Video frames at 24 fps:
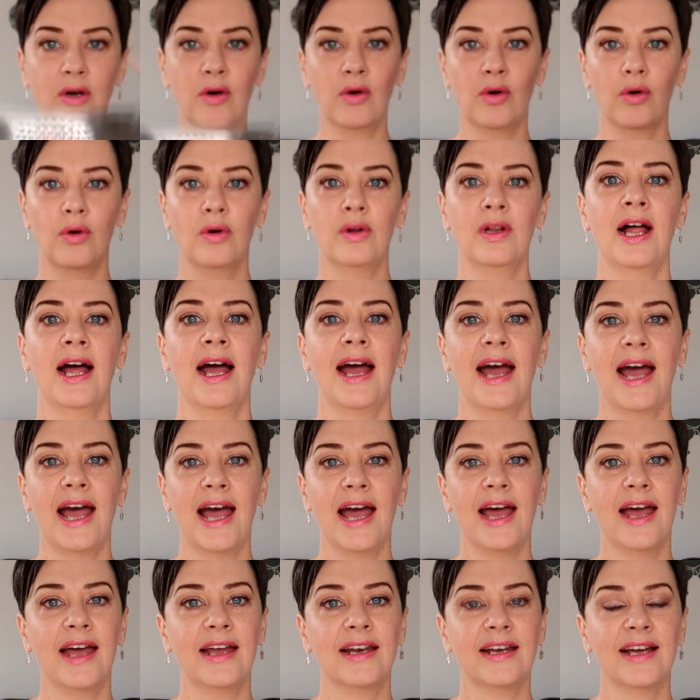haul
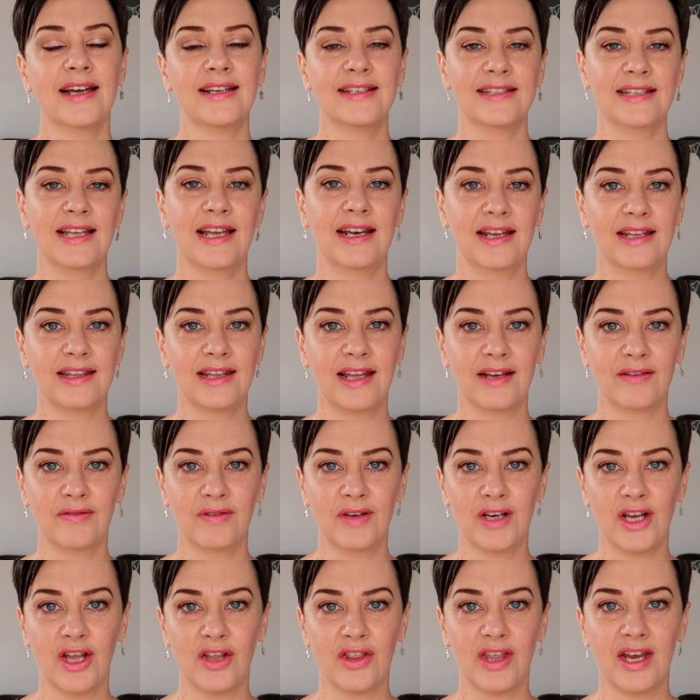and I said in that
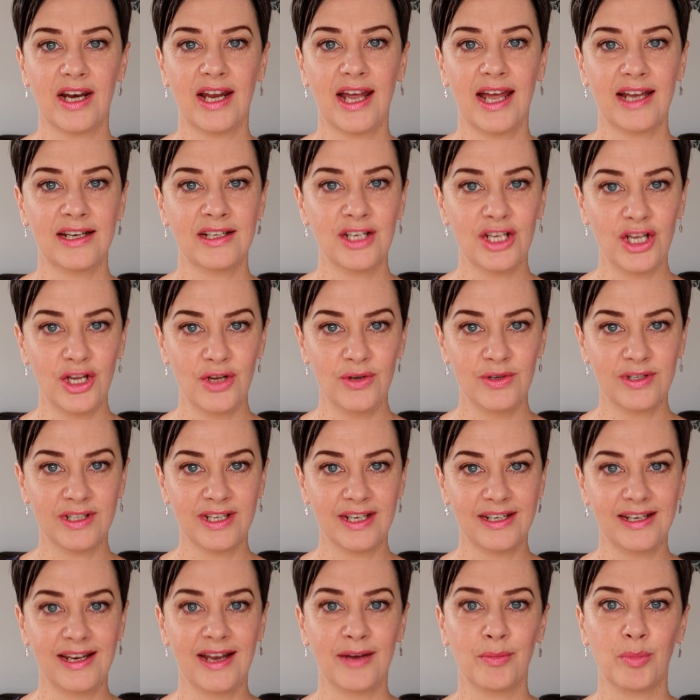video that I hadn't used
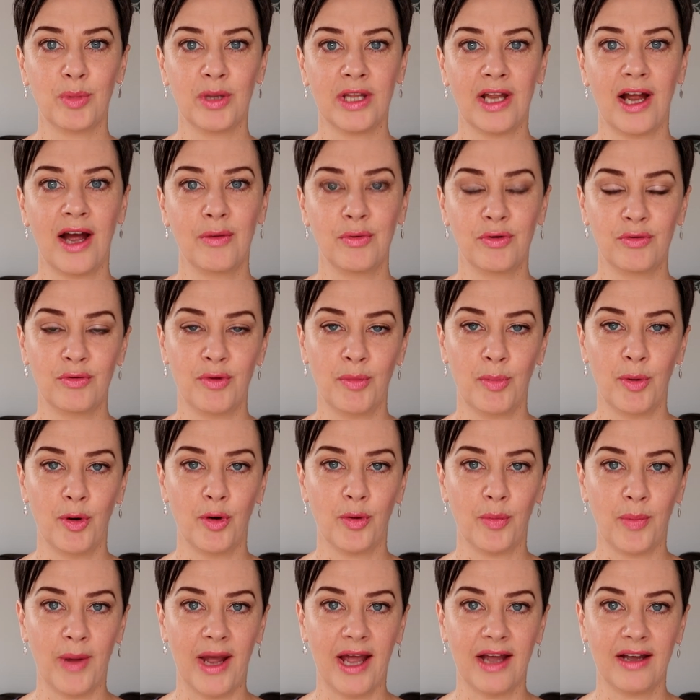it yet but I would
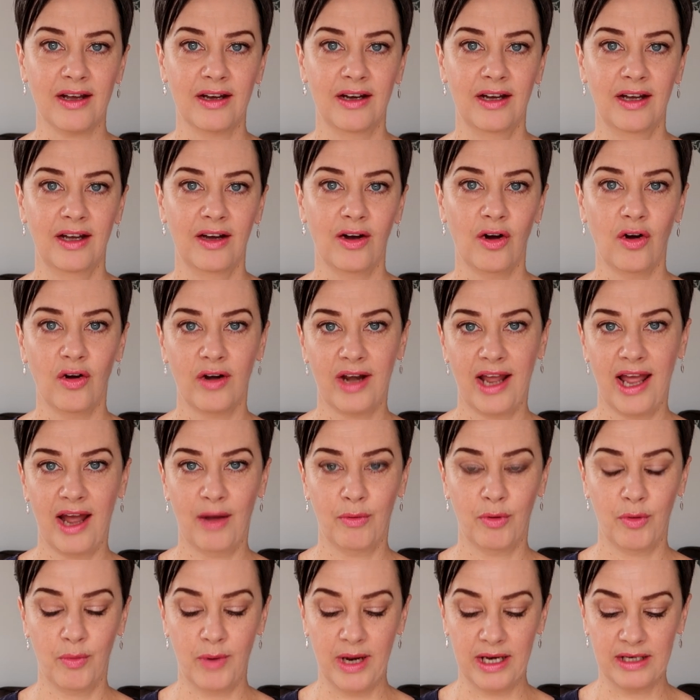report back on
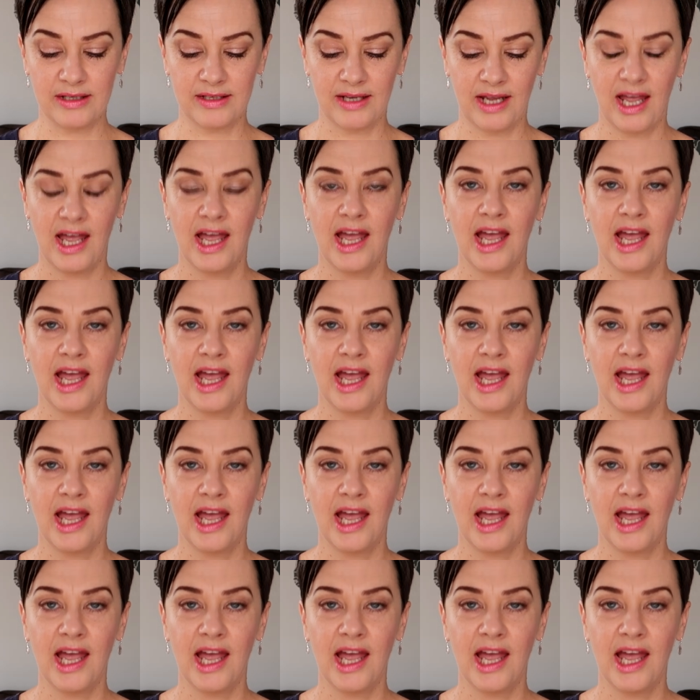how it went.